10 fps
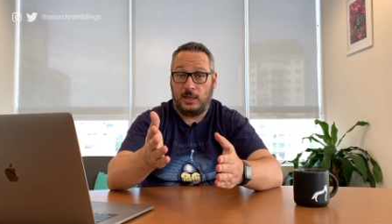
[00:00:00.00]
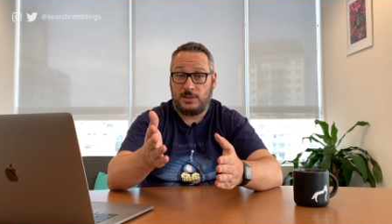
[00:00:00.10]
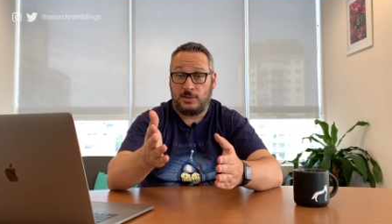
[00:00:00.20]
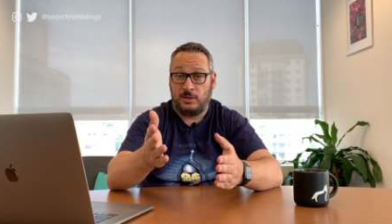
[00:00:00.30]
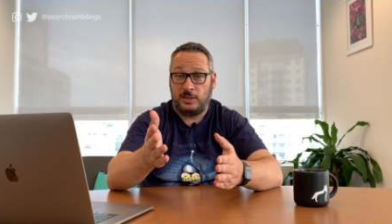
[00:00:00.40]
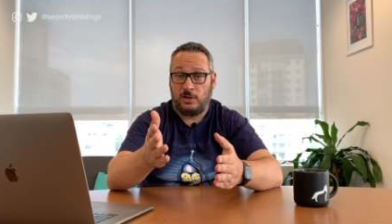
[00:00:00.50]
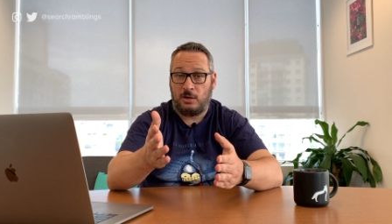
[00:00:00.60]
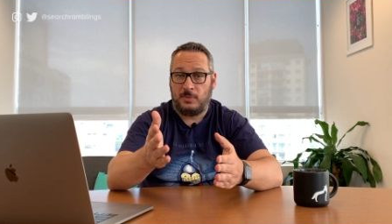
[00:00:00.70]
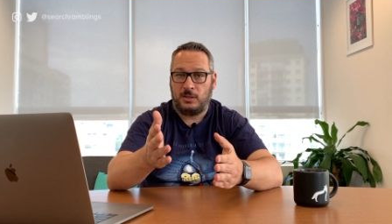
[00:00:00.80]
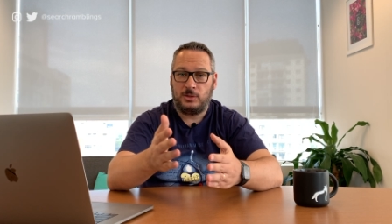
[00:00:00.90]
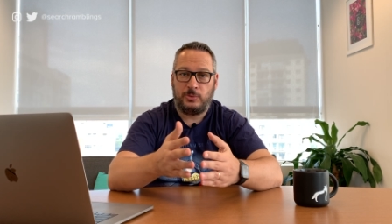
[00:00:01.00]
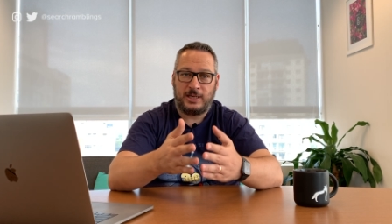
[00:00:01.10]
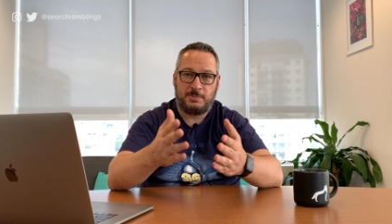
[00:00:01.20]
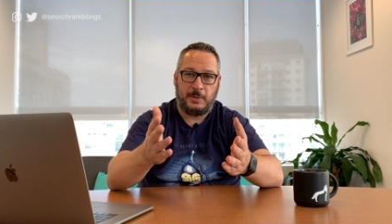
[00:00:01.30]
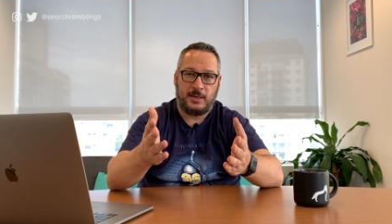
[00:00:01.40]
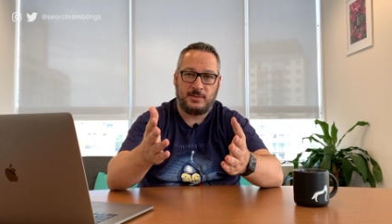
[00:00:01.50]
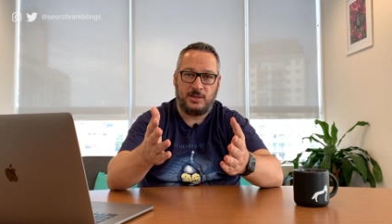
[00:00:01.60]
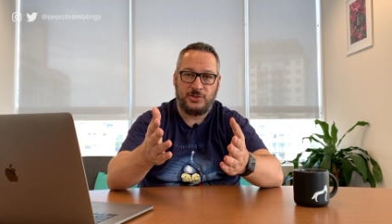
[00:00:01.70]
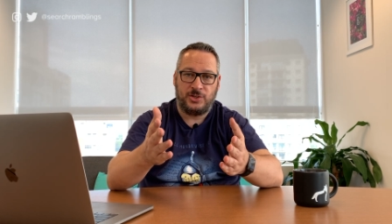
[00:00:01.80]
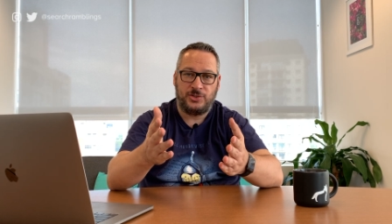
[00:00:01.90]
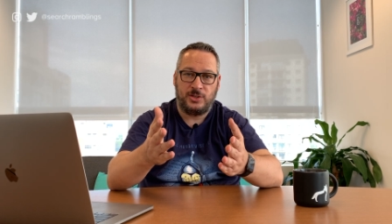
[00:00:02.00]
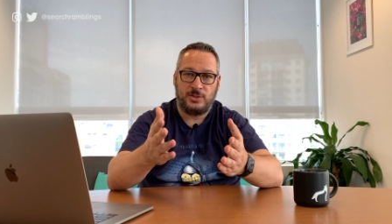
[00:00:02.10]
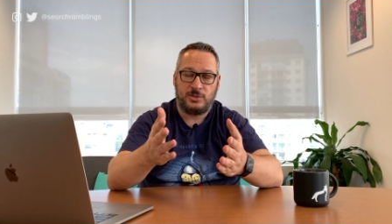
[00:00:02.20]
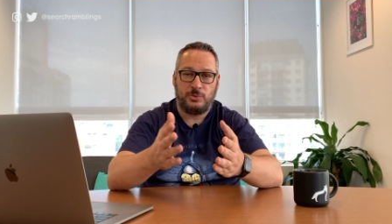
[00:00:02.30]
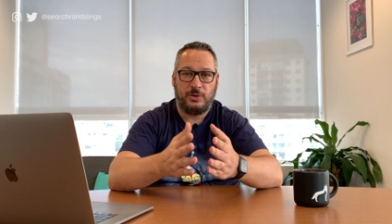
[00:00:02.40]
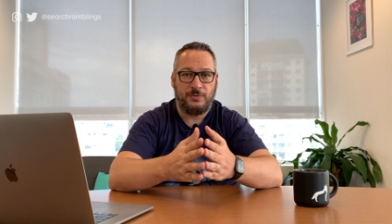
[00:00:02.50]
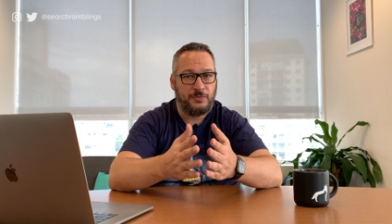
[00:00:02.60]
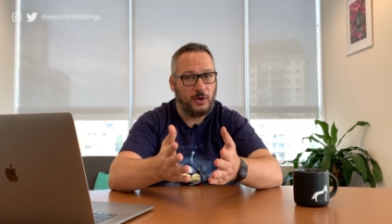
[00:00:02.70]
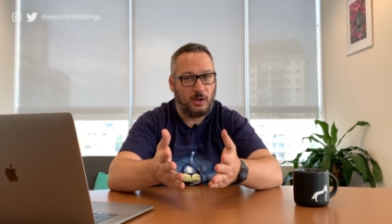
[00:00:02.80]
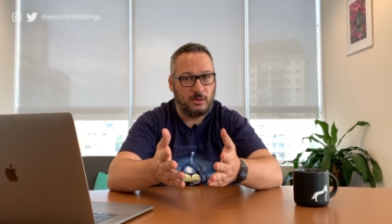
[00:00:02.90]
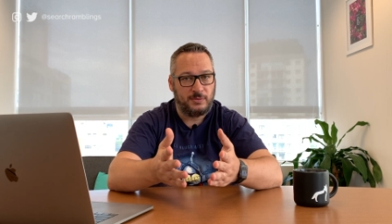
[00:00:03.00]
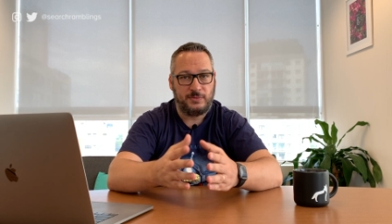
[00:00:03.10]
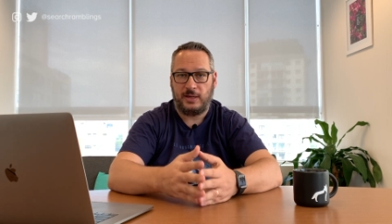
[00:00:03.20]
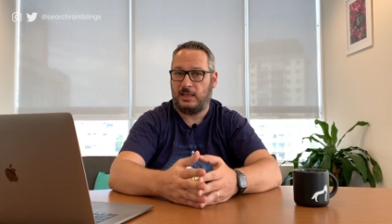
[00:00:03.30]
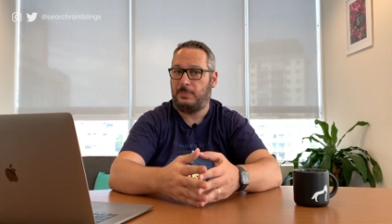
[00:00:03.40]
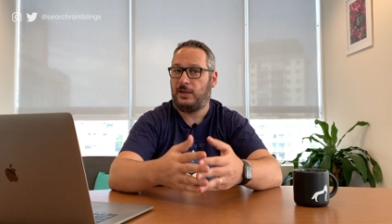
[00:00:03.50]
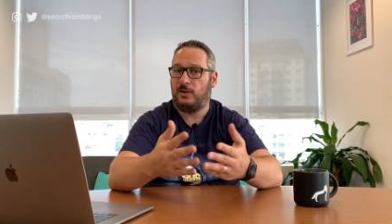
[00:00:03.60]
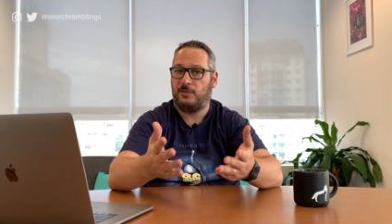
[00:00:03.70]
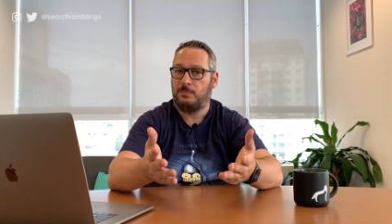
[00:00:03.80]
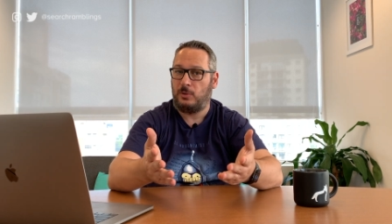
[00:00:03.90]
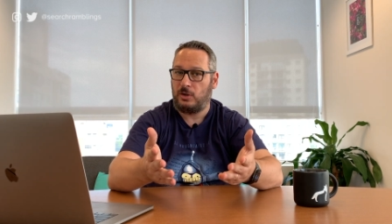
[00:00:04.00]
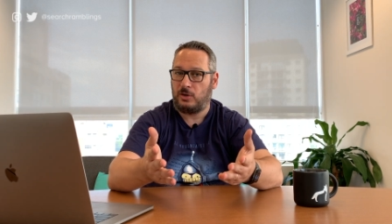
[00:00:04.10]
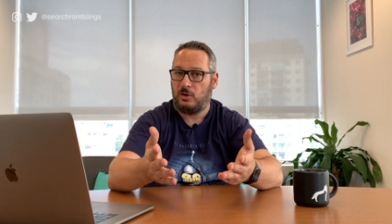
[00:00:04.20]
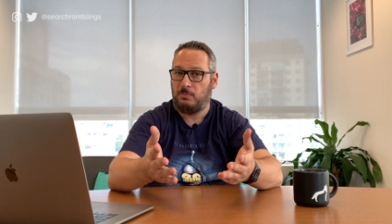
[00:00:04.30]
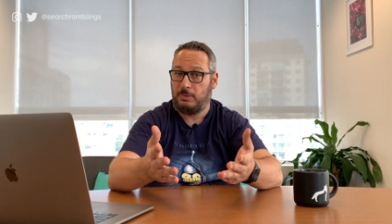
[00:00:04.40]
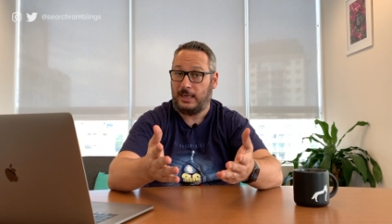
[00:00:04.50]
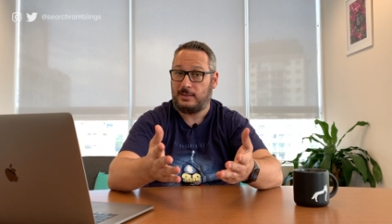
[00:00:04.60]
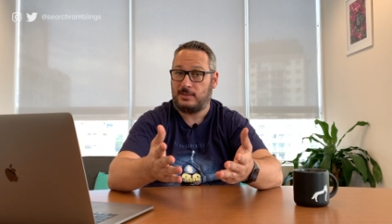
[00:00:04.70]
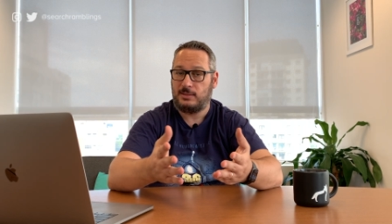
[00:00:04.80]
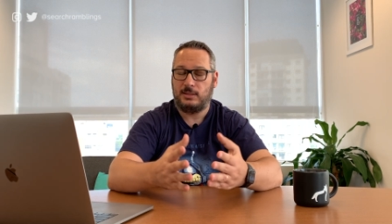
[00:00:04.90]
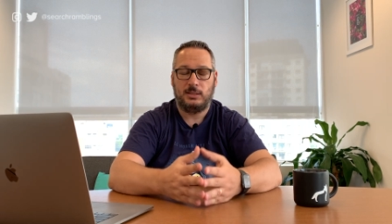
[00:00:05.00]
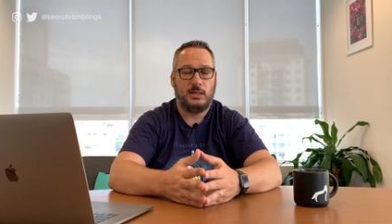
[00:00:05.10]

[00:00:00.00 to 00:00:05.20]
It's only normal to expect search engines to evolve and become more complex.